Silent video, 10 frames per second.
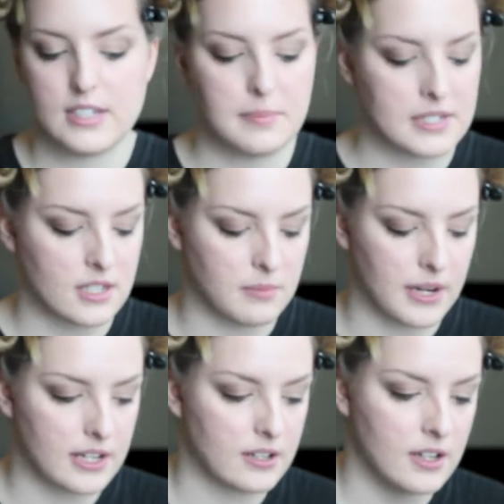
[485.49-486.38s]
depends on the
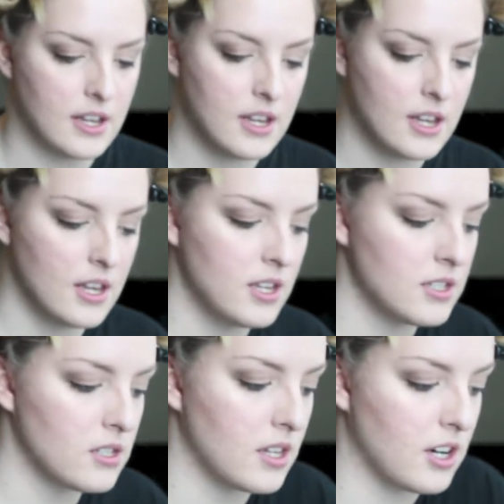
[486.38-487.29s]
brand.
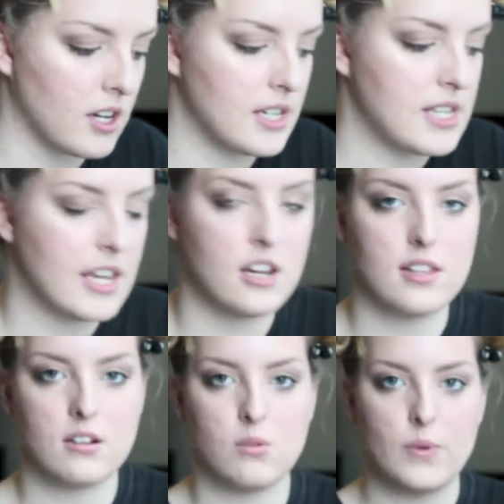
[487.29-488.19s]
So then you're going to take your
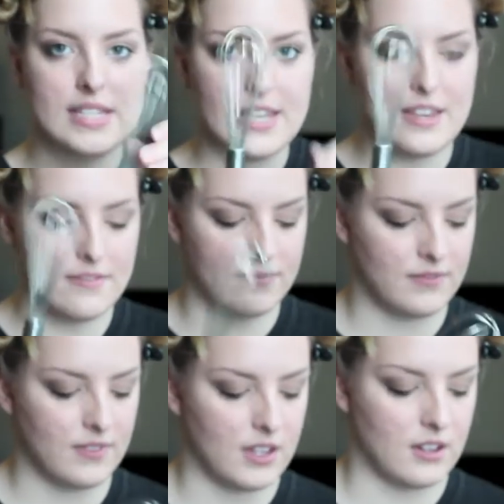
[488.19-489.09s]
little whiskey,
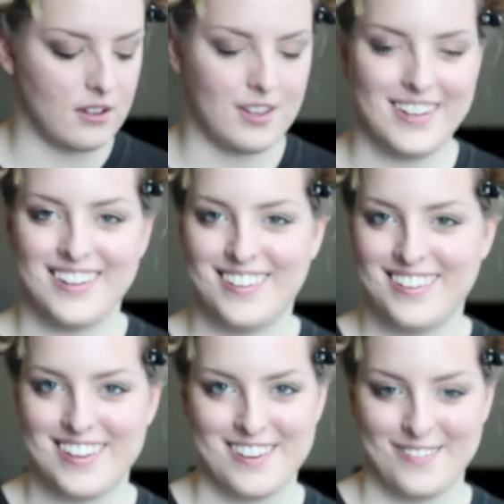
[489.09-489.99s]

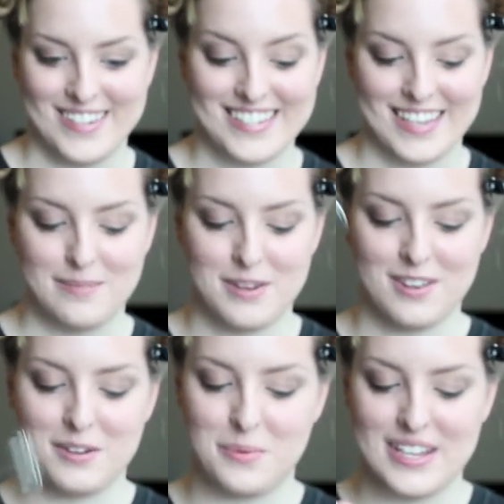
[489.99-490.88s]
not your whiskey, but your
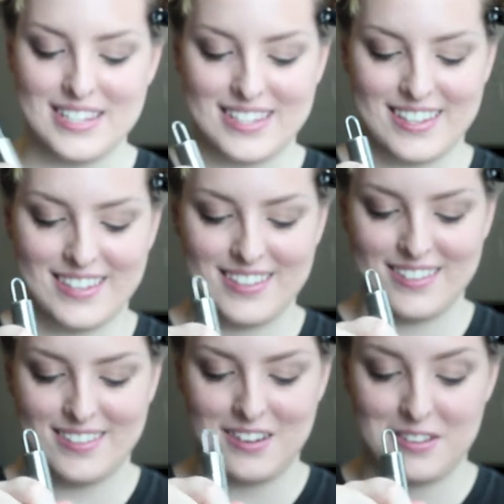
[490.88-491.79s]
little whisk,
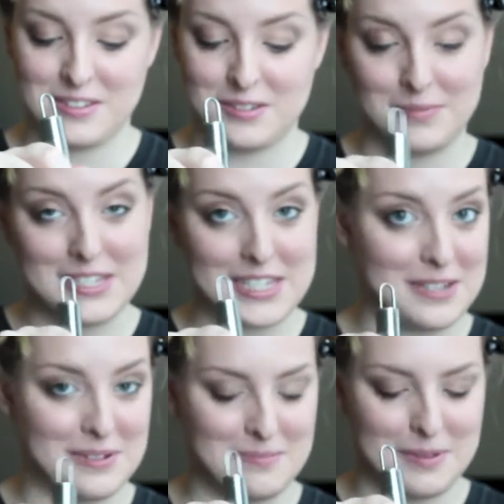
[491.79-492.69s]
although some whiskey
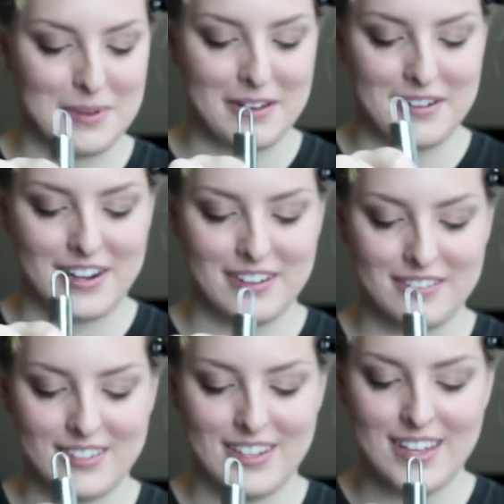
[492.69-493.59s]
wouldn't be bad right now.
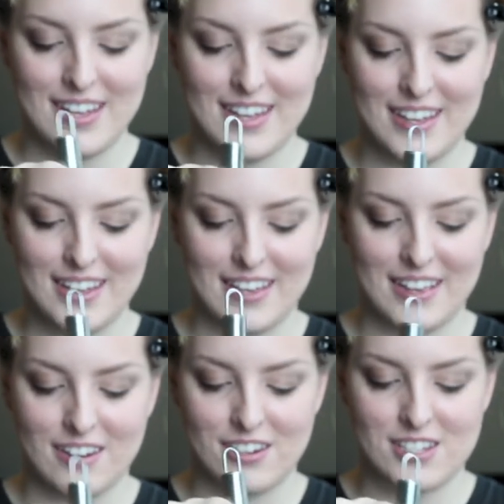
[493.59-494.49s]

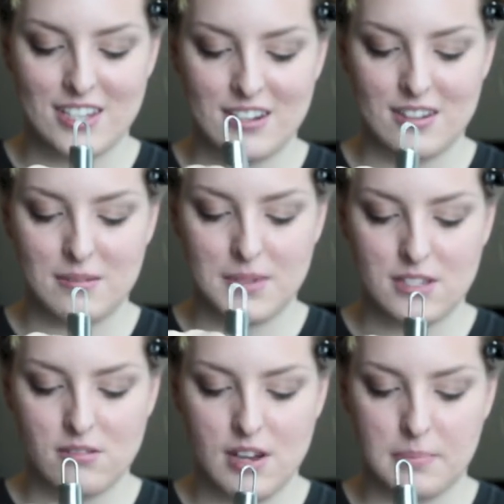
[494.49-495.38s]
And you're just going to
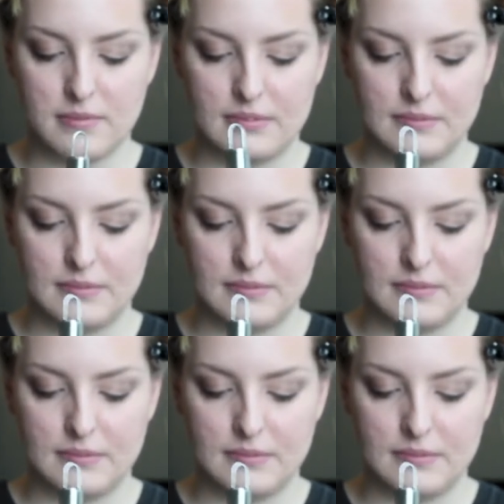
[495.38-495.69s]
mix her up